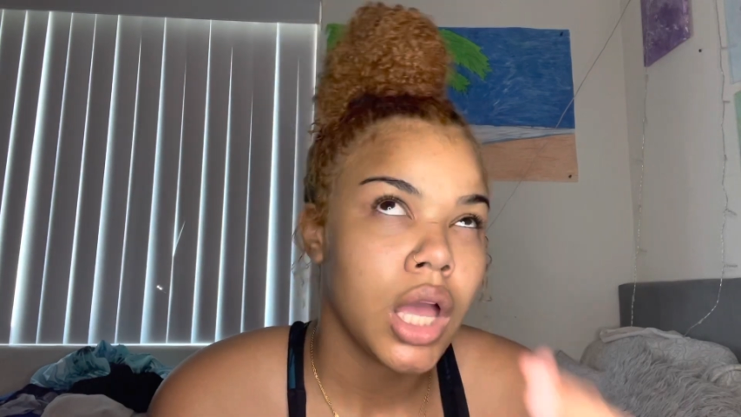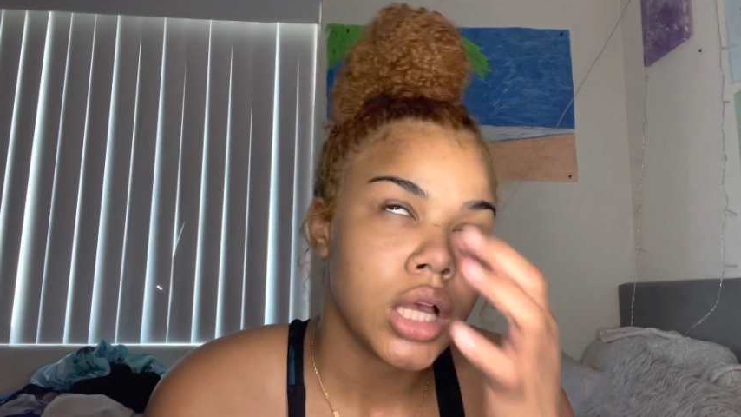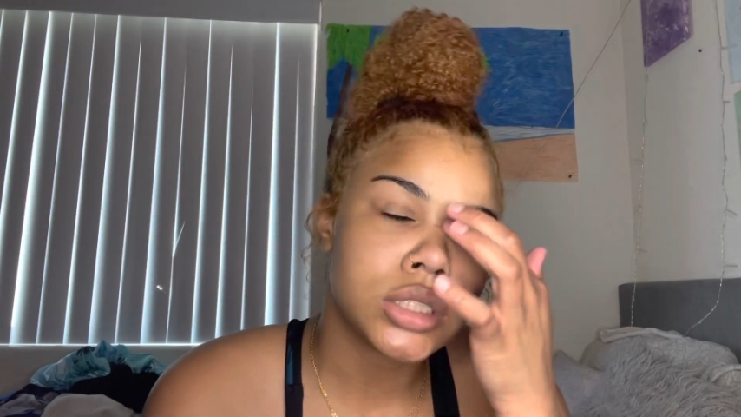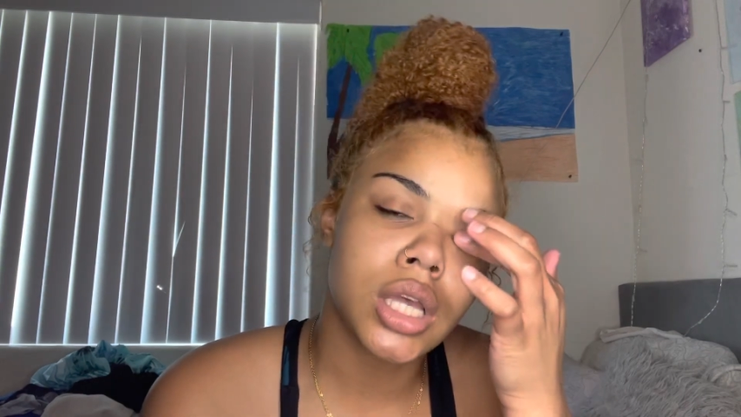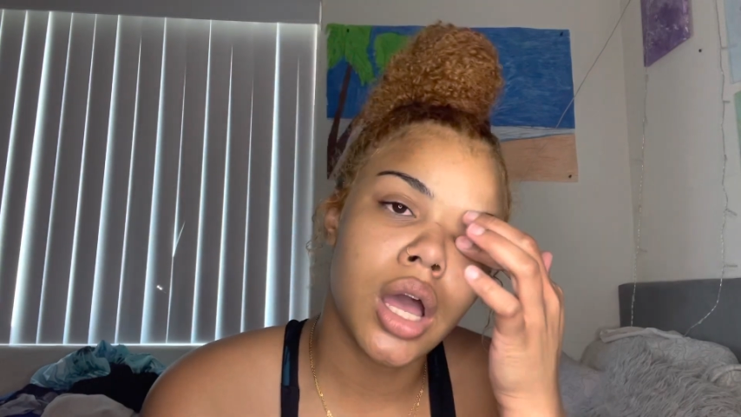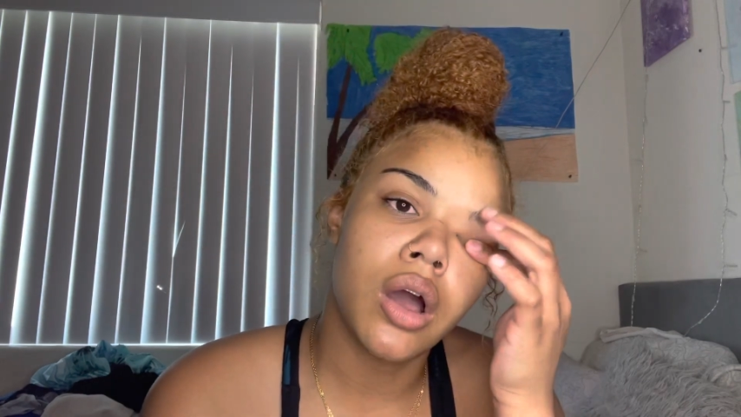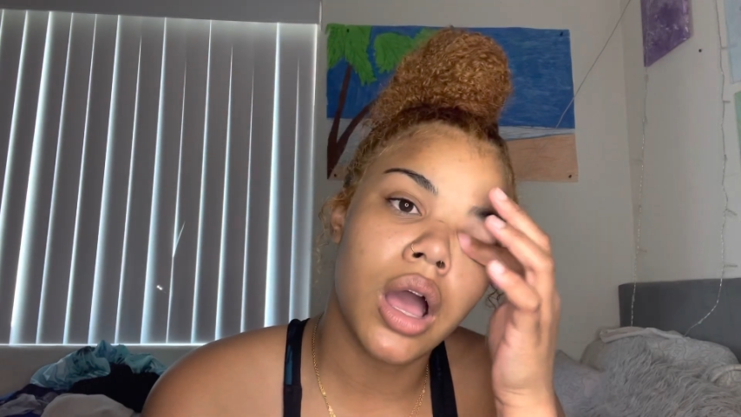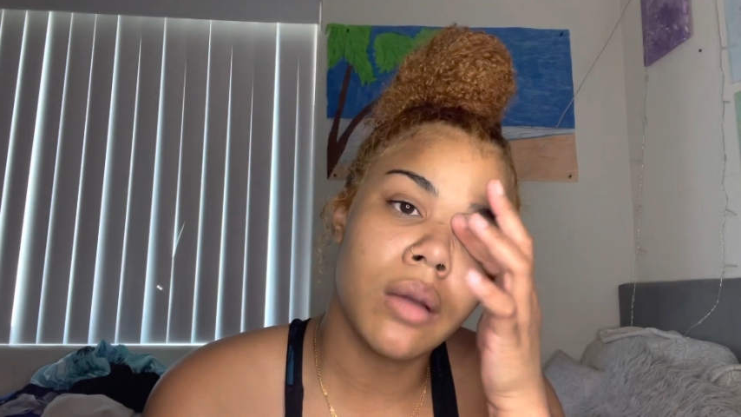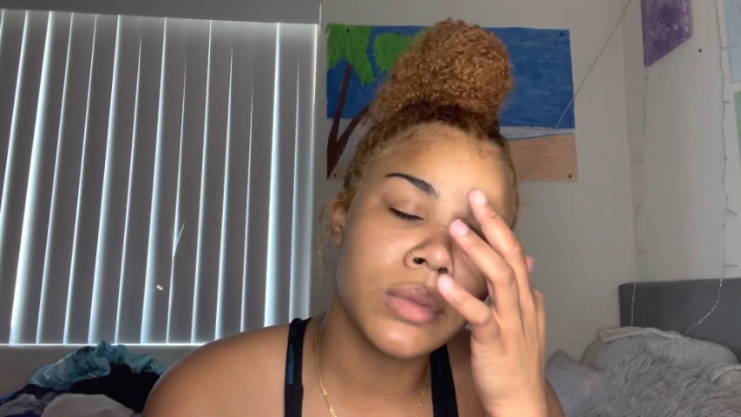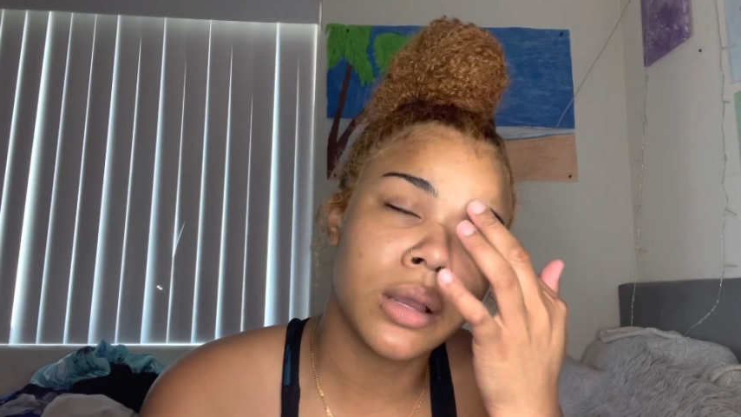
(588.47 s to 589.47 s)
So
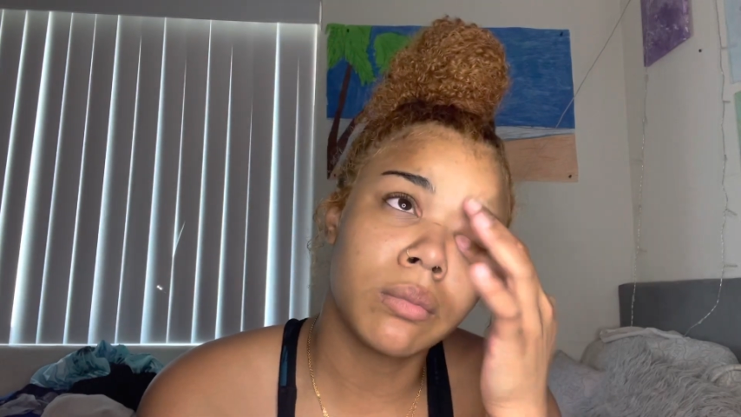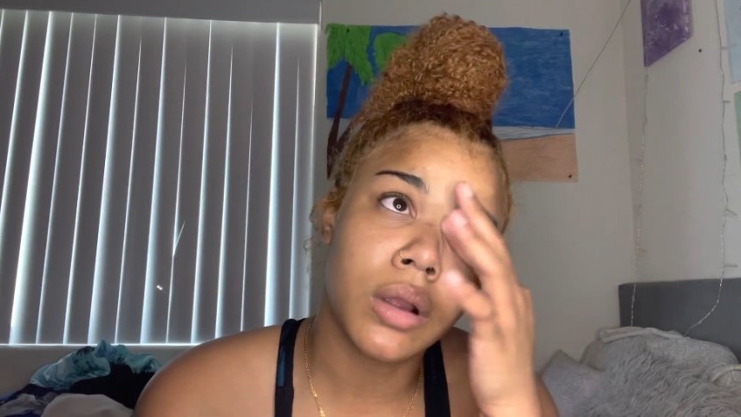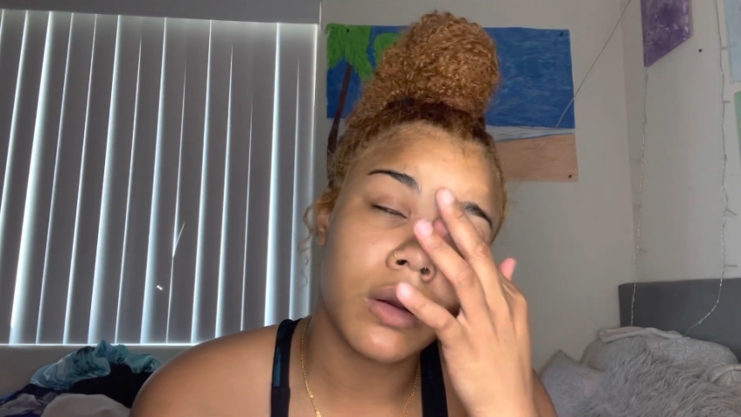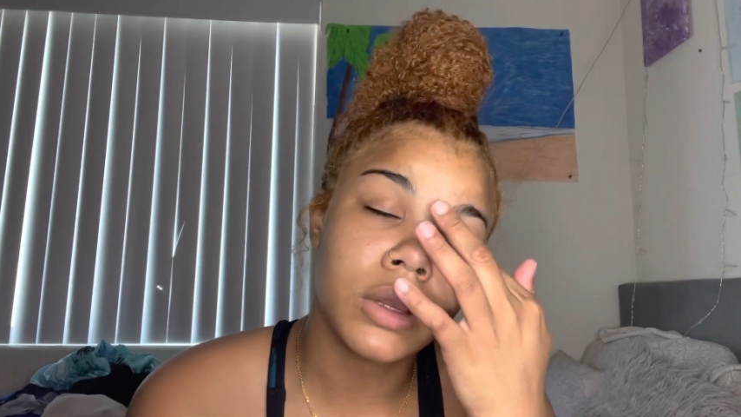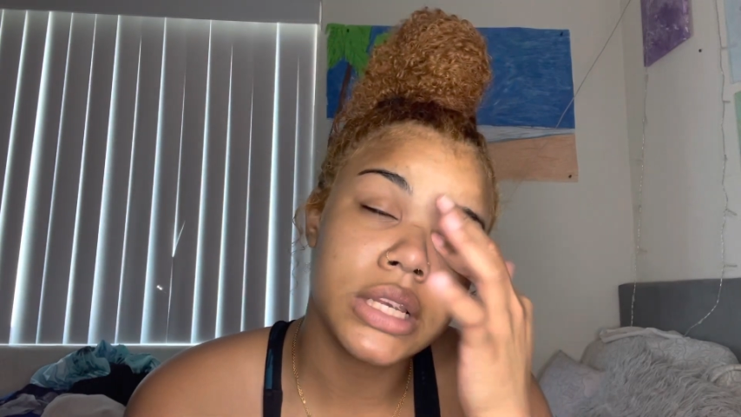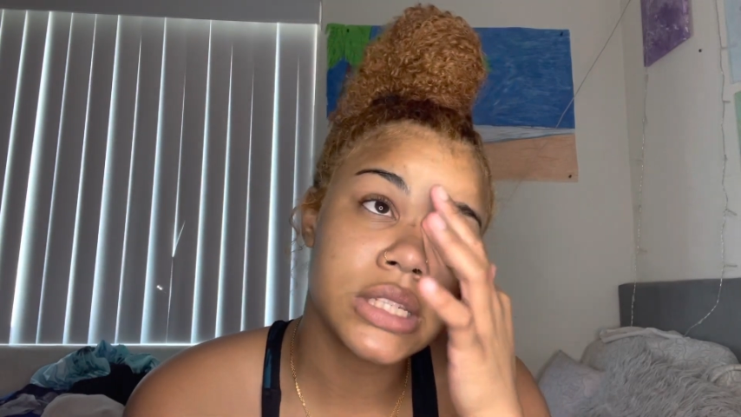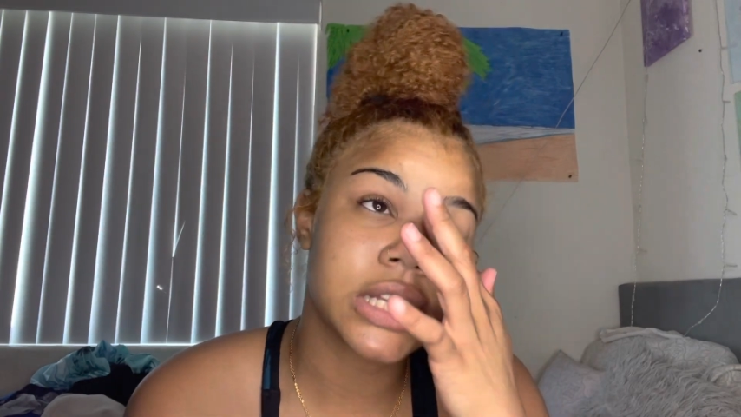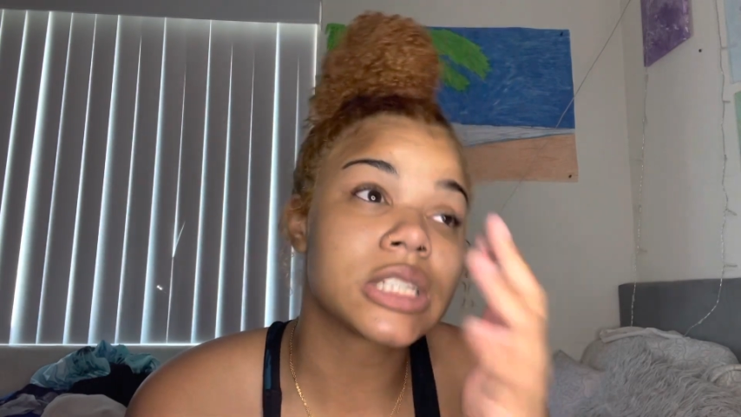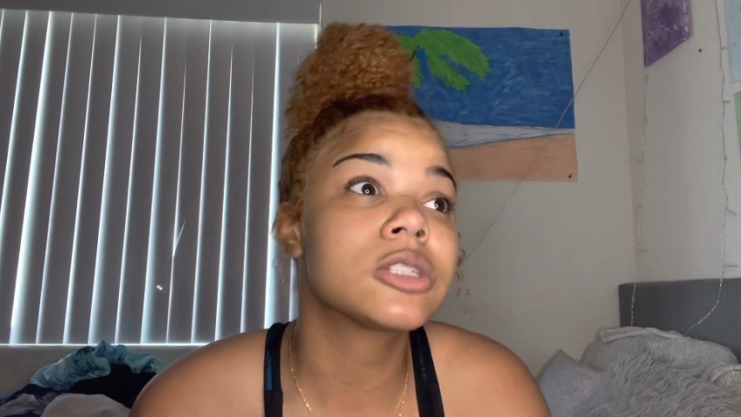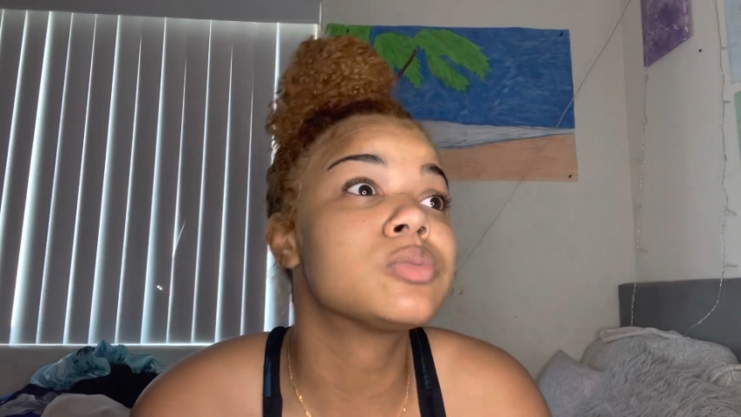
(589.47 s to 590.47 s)
I'm like, bro, he's, like,
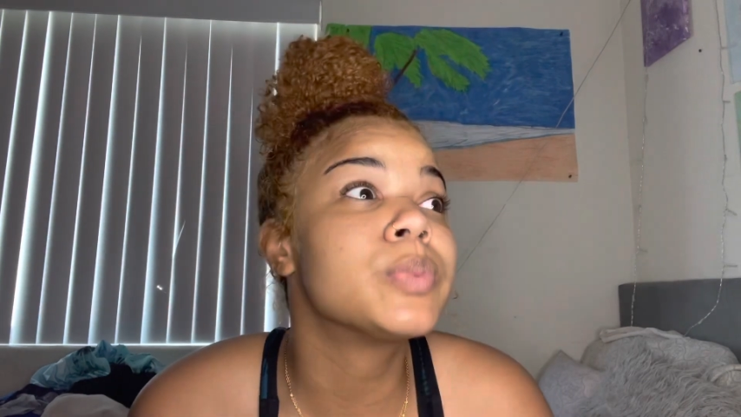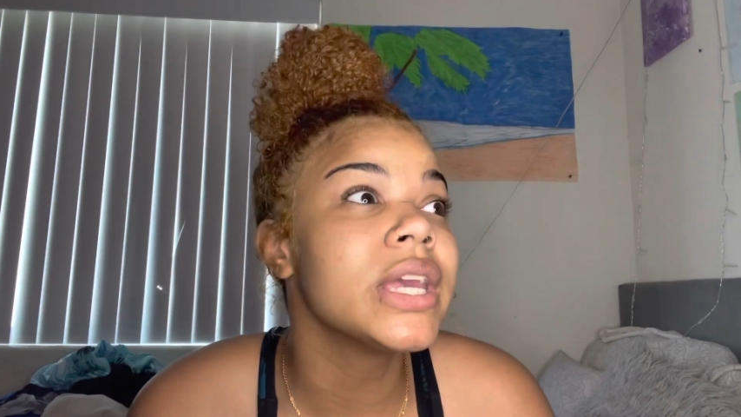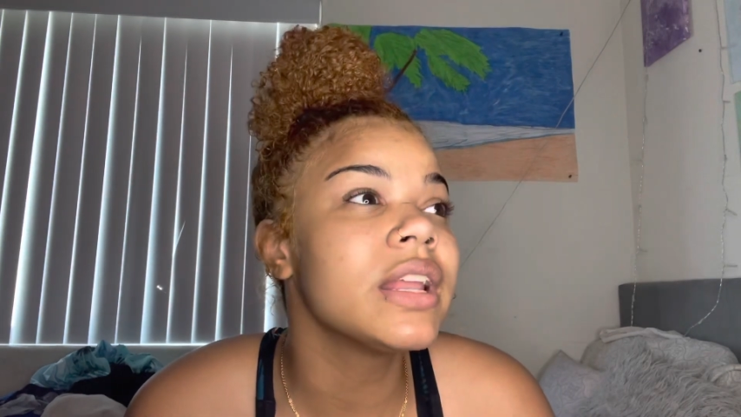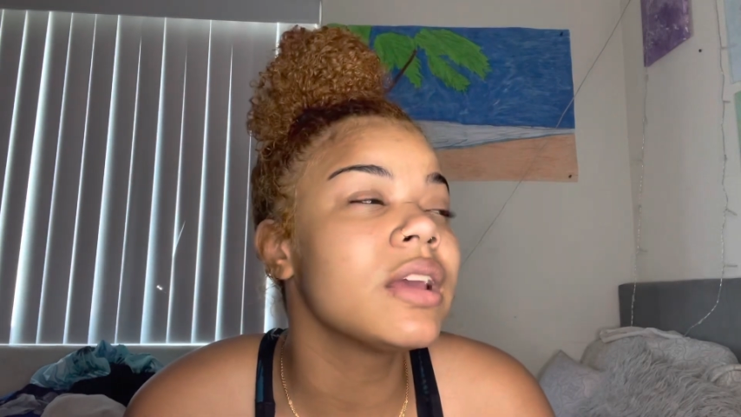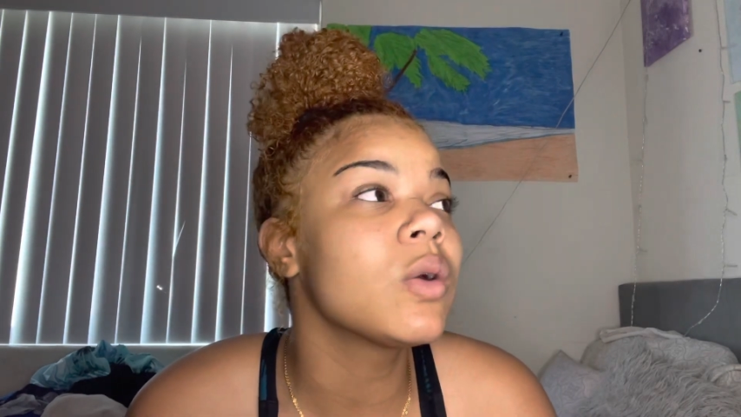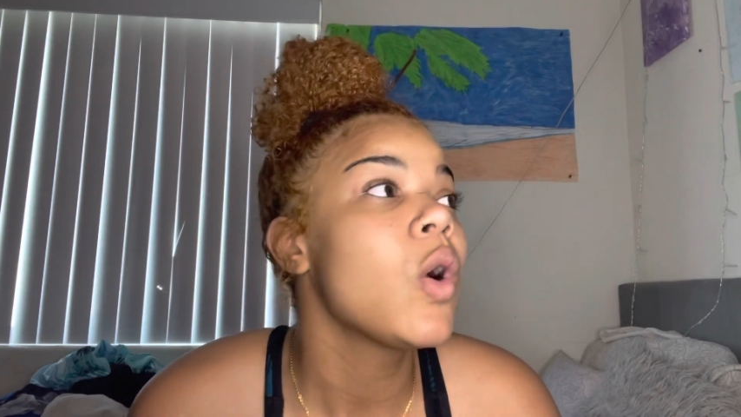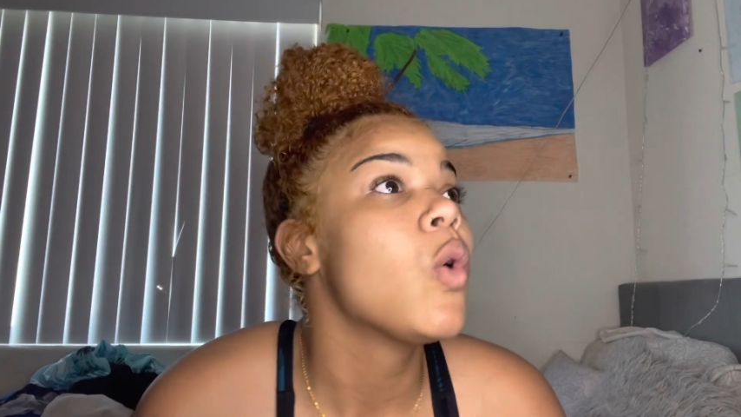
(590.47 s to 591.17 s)
speeding.